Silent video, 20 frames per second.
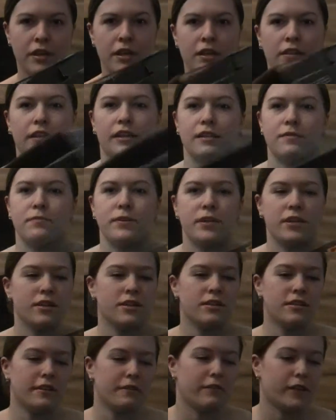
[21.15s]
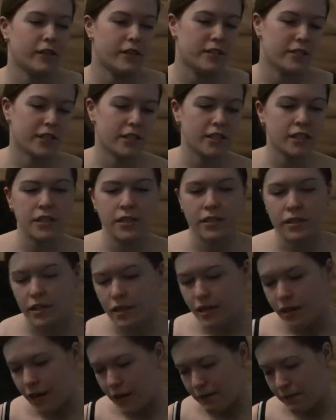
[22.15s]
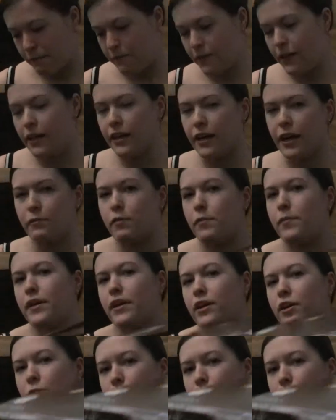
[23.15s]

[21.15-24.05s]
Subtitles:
That's because if I shut it, I have a feeling I won't be able to